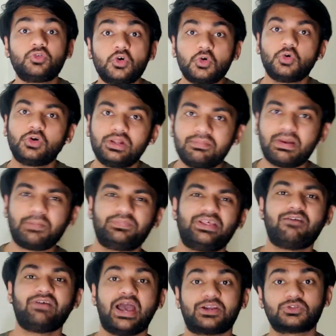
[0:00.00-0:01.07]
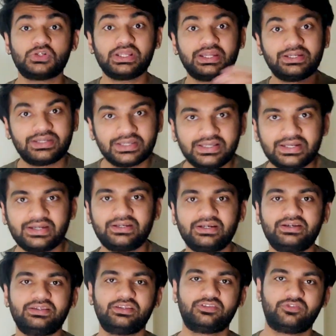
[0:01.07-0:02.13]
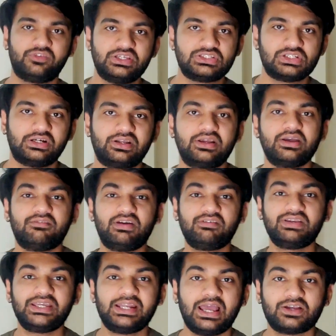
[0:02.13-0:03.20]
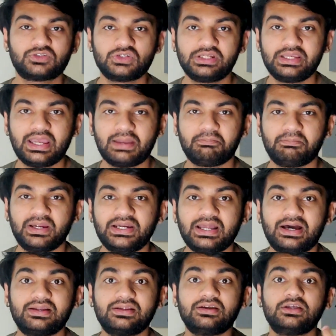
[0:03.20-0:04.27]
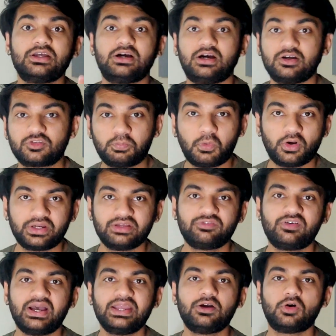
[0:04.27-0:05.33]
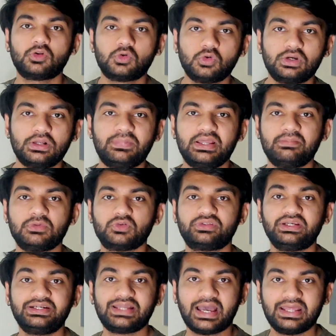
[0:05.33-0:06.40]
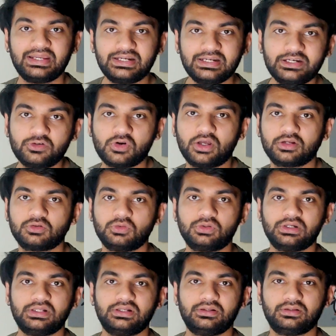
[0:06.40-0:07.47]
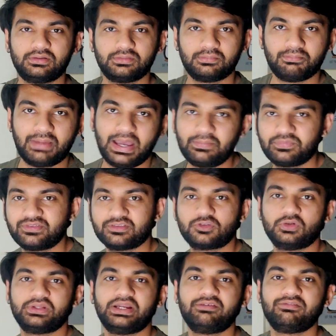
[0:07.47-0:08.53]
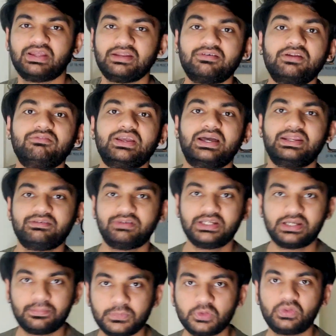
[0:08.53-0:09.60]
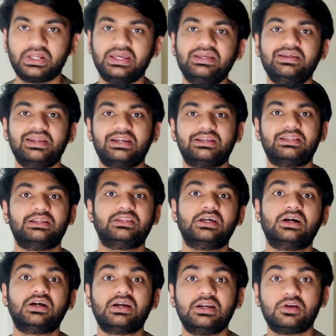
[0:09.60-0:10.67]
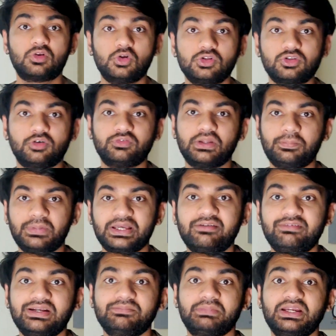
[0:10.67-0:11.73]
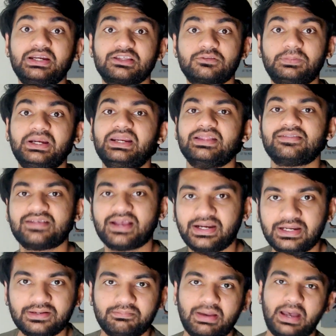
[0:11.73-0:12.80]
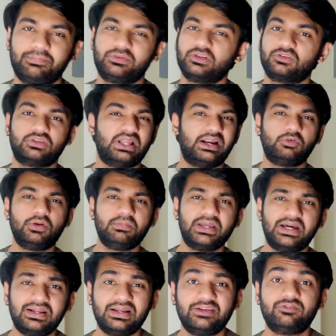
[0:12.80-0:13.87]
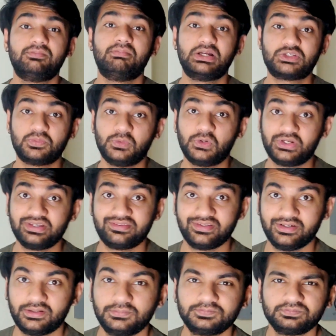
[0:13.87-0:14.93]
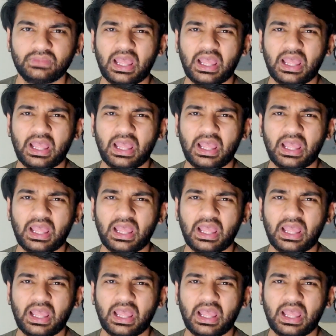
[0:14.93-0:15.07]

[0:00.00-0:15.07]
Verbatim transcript: So Google Maps have actually integrated this feature where we can actually embed our uh, Spotify or Google Play Music directly to our Google Maps, so that whenever we are even commuting, it, the controls of the player will be displayed inside our maps. So that would make our life much more easier.